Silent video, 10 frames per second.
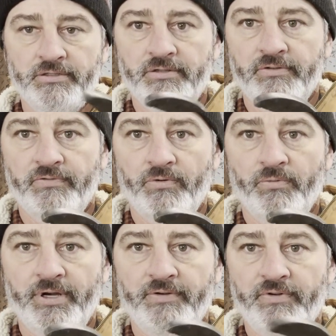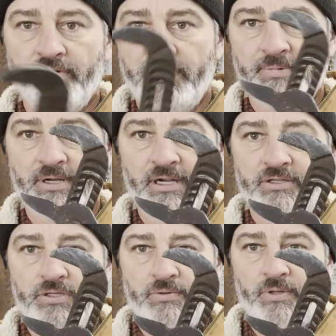for whatever you're gripping
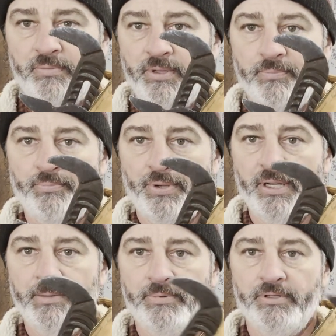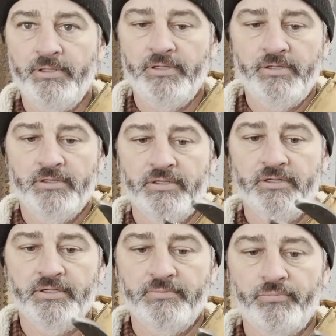onto, whether it be a pipe,
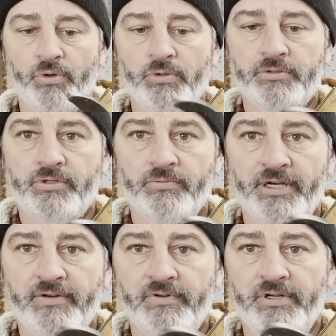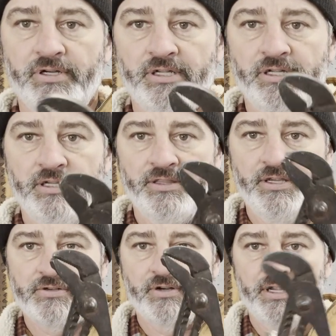a bolt, or whatever.
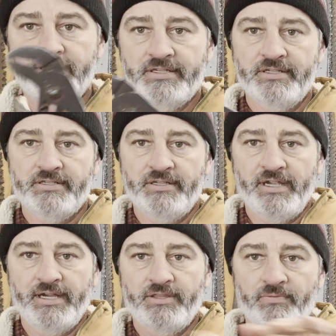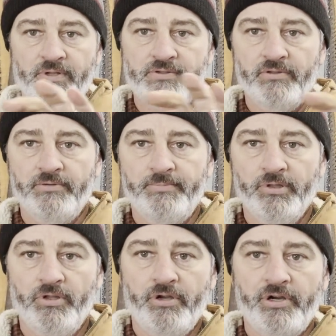These are nice because I got the ones with a little bit
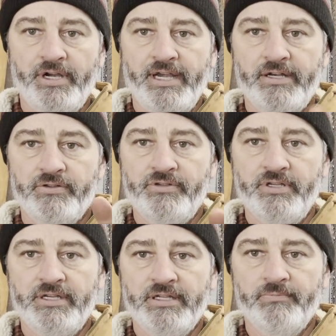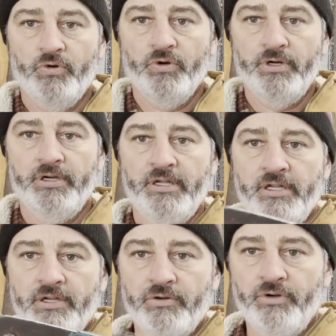longer handle so you get more
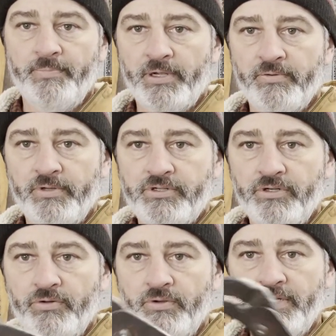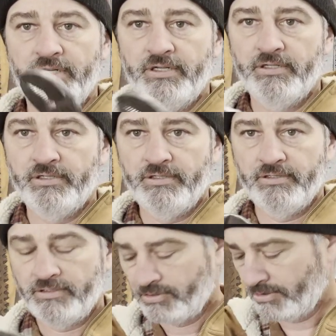grip on what you're doing
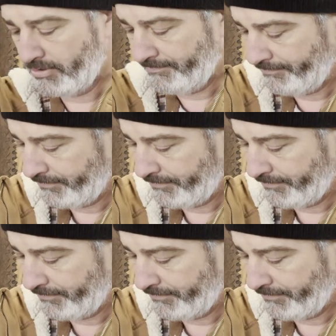to turn.